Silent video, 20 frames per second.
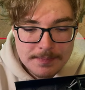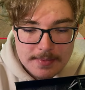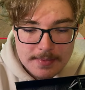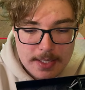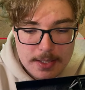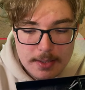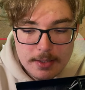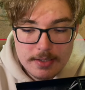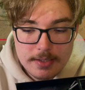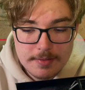
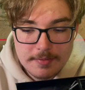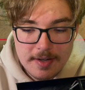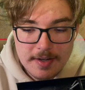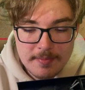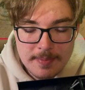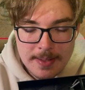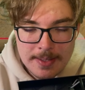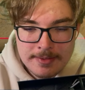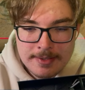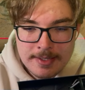
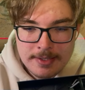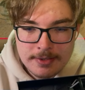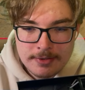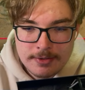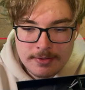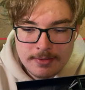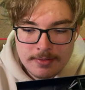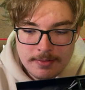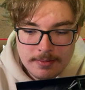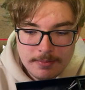£35
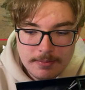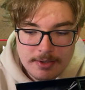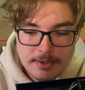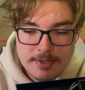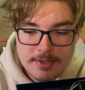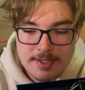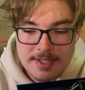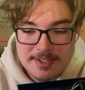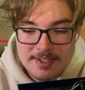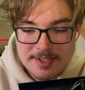extra, which
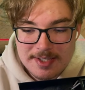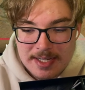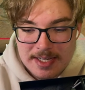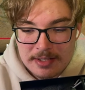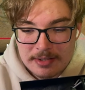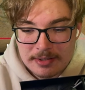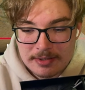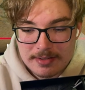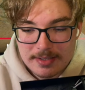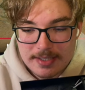is a
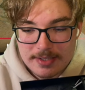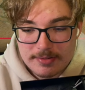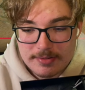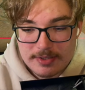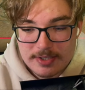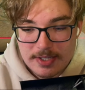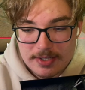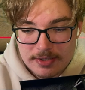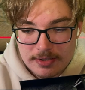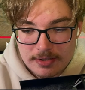steal. That's
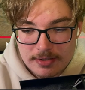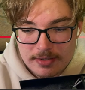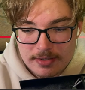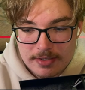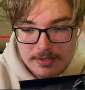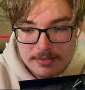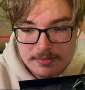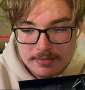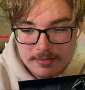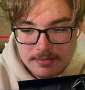such a good
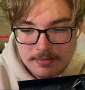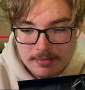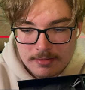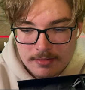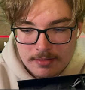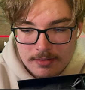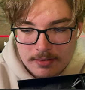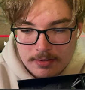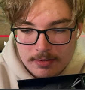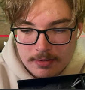deal.
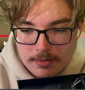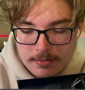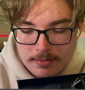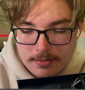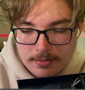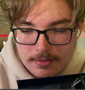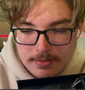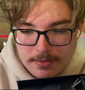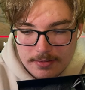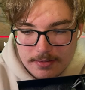
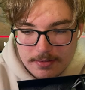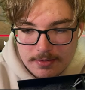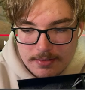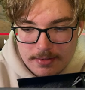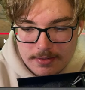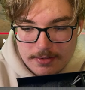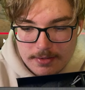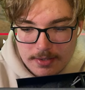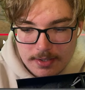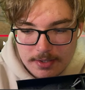
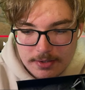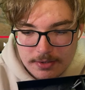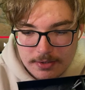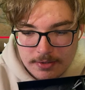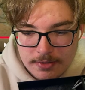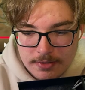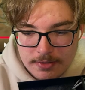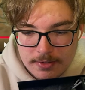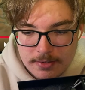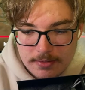Such a
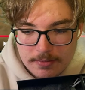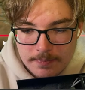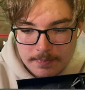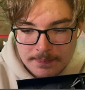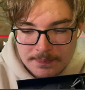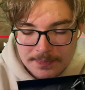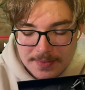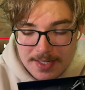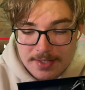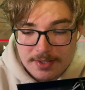good deal.
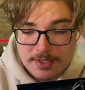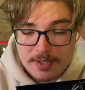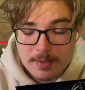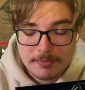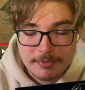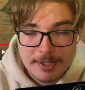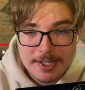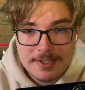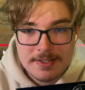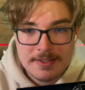In some
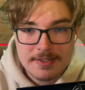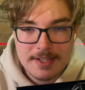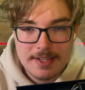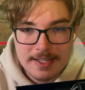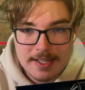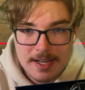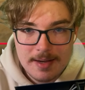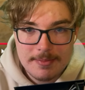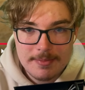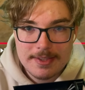regions, they
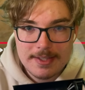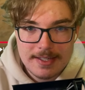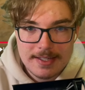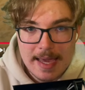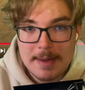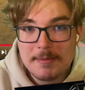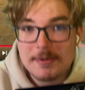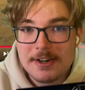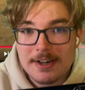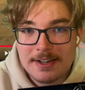come with the
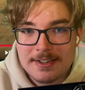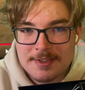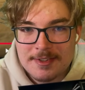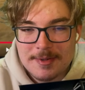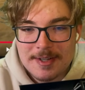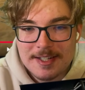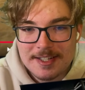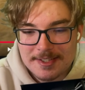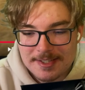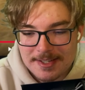game card as
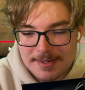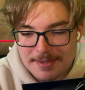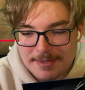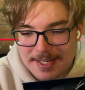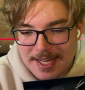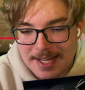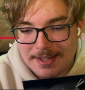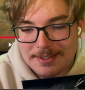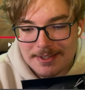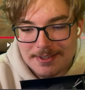well instead of a
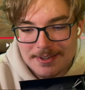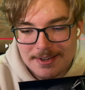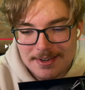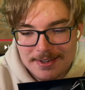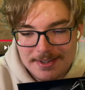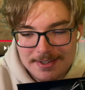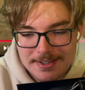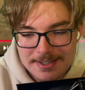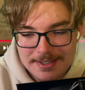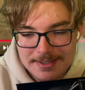download
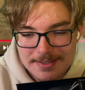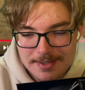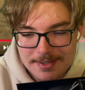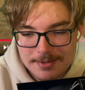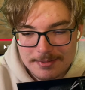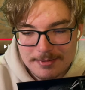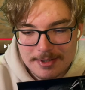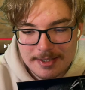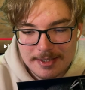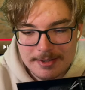code, which
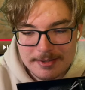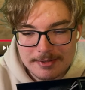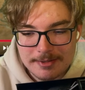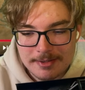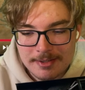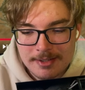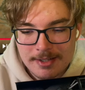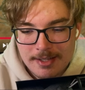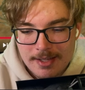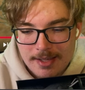is really cool.
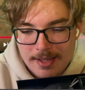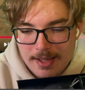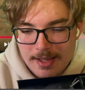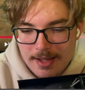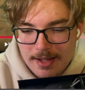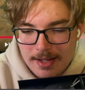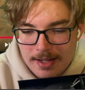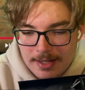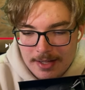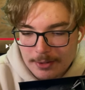
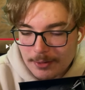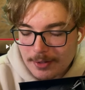Not